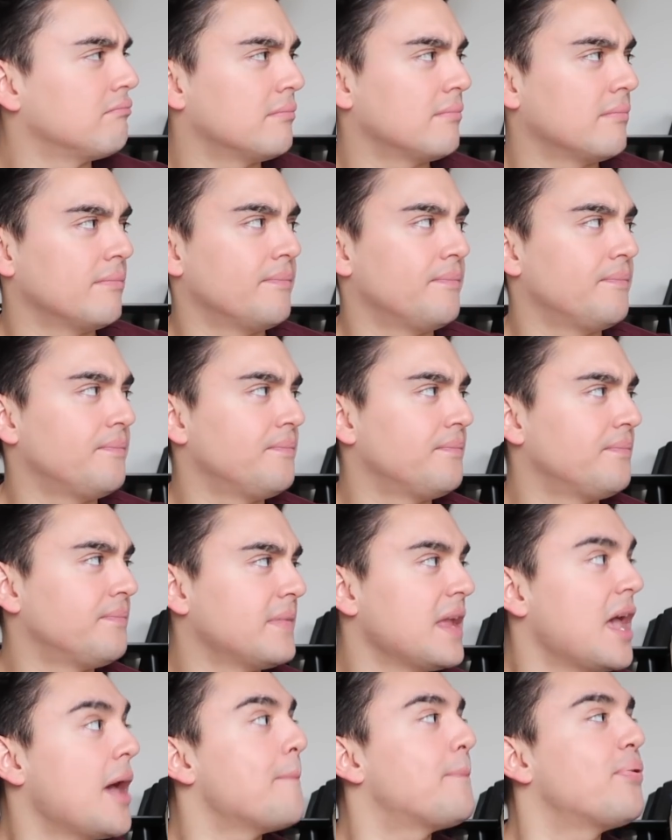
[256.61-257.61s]

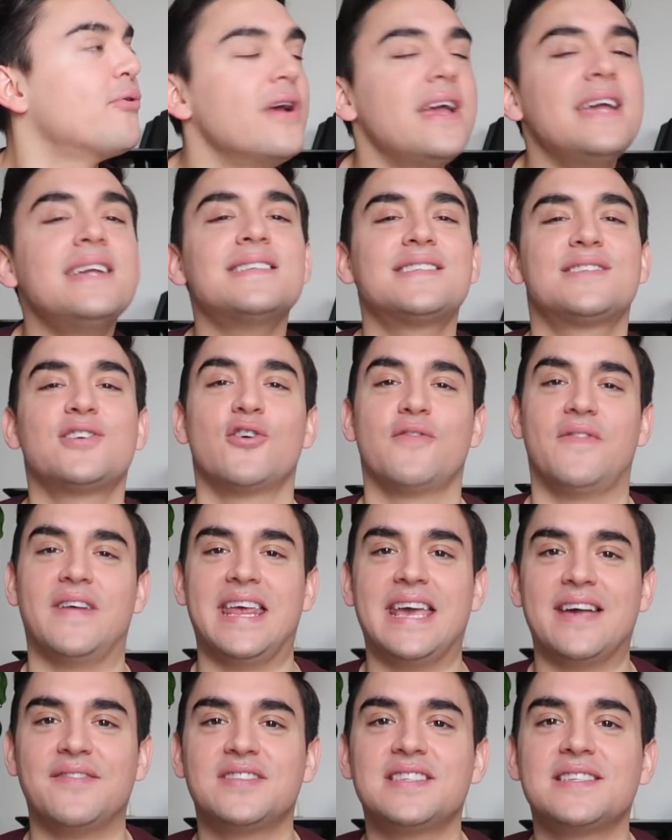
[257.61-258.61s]
Preservatives.
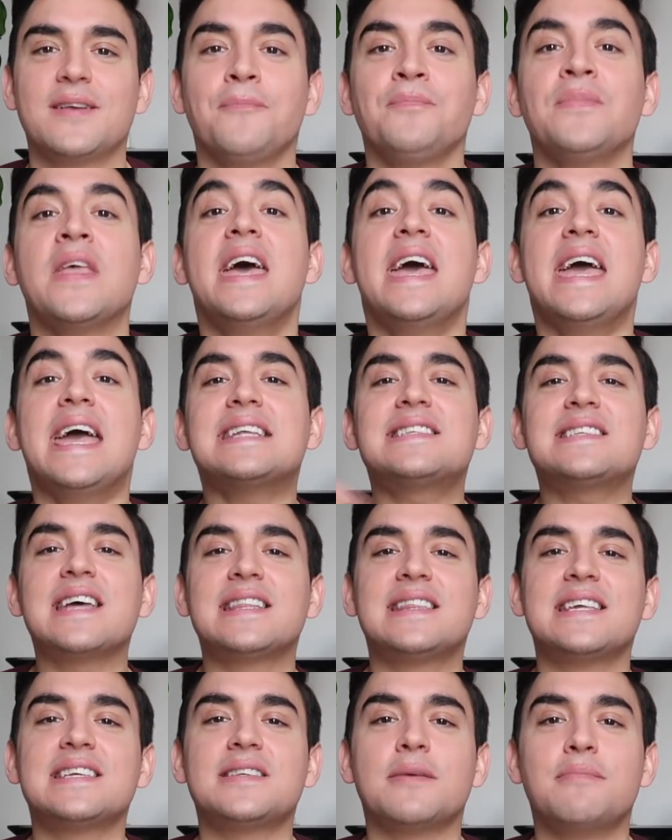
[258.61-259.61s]
Preservatives. It's
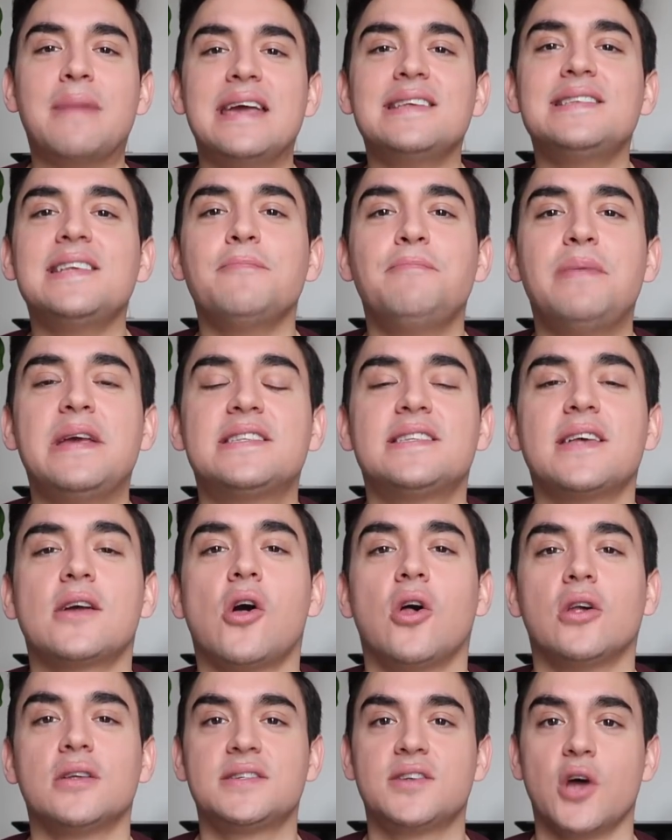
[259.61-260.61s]
like this amazing pizza
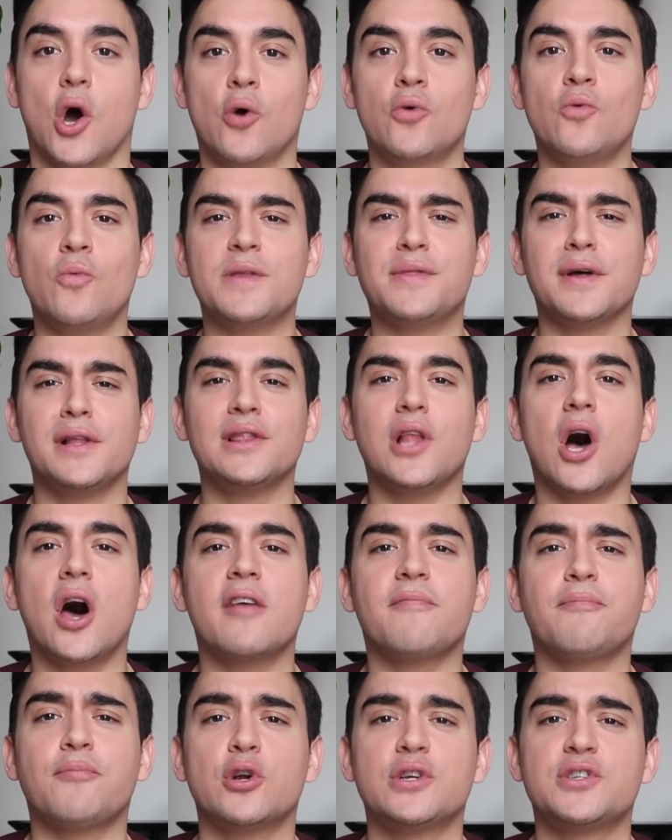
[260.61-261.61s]
calzone with a
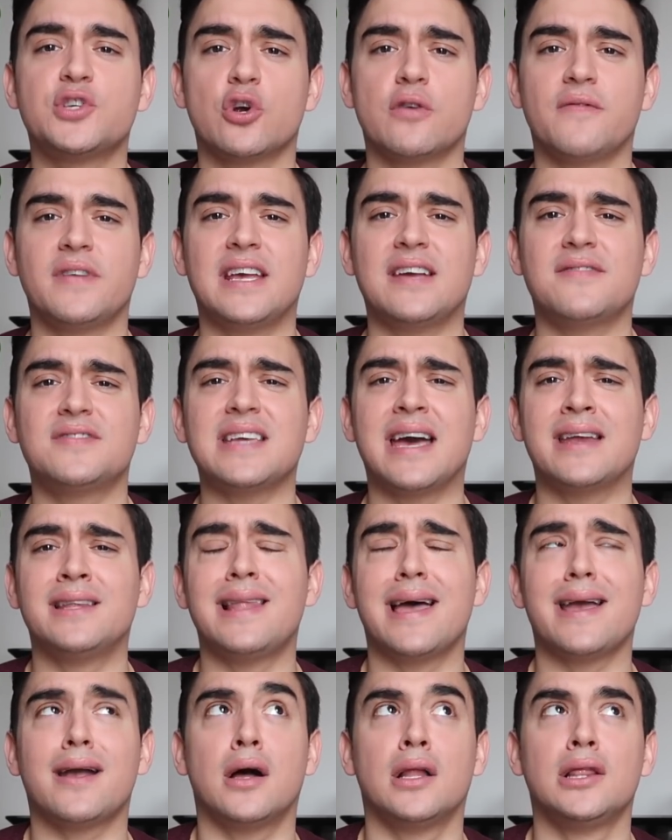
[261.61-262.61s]
lot of preservatives
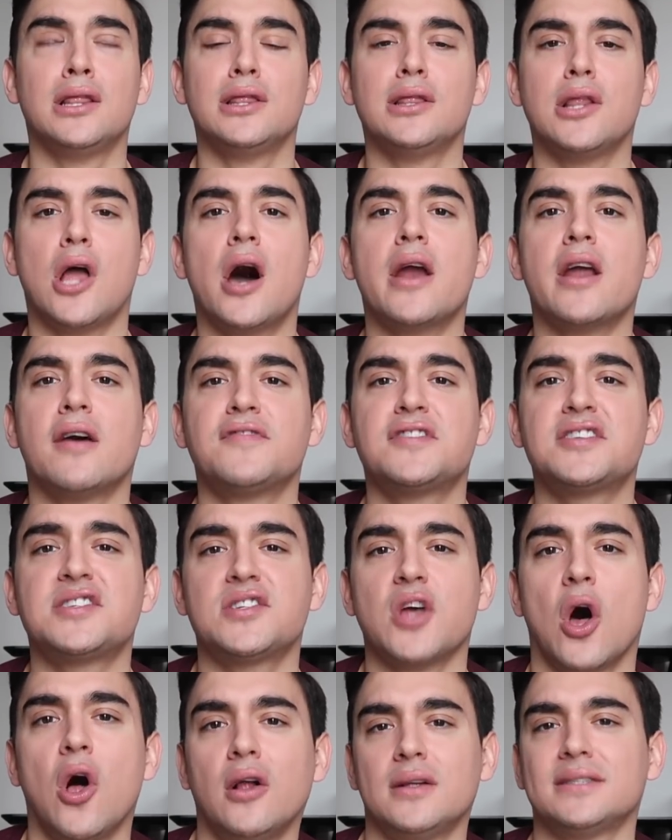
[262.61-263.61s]
and like a lot of
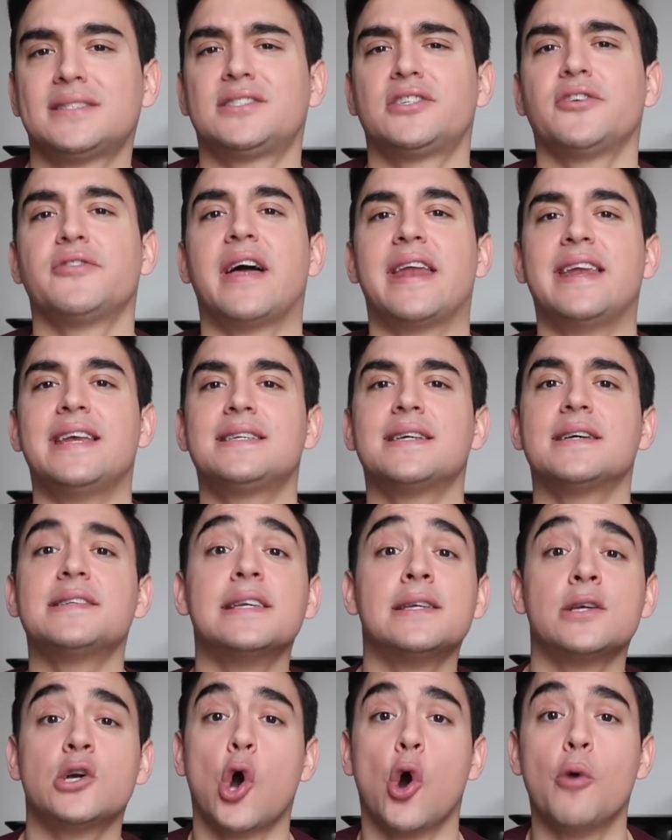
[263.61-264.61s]
salt so that it
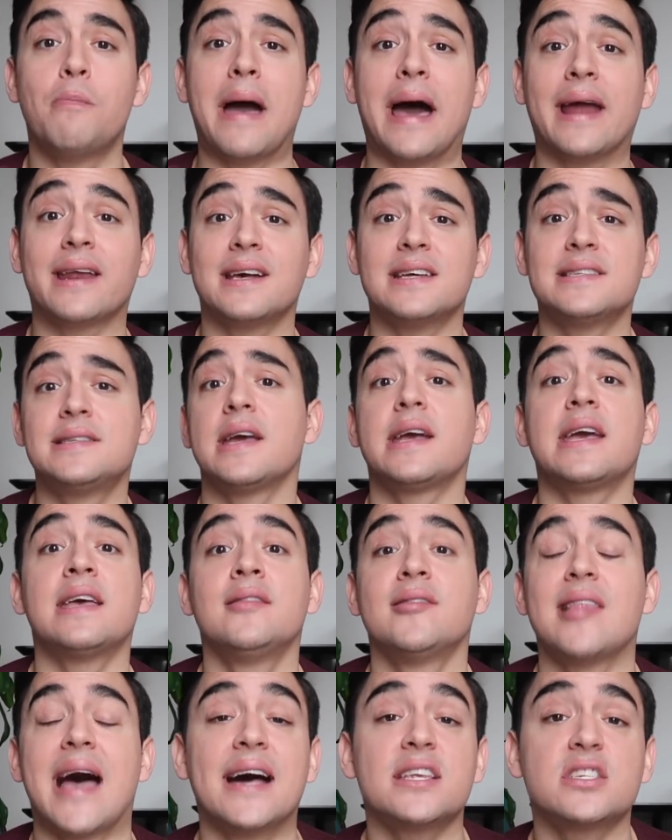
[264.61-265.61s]
doesn't go bad because it
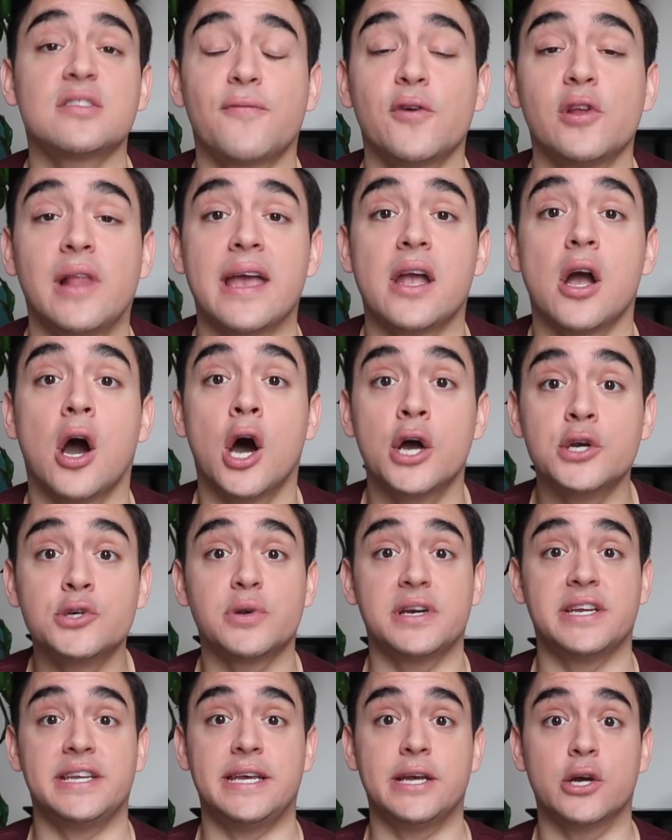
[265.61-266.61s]
can last for like
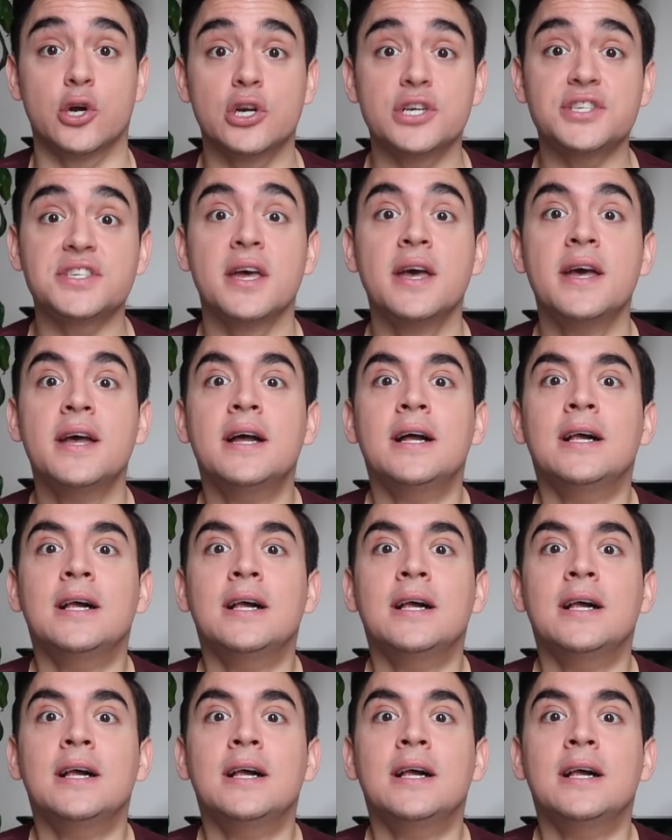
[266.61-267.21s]
100 years.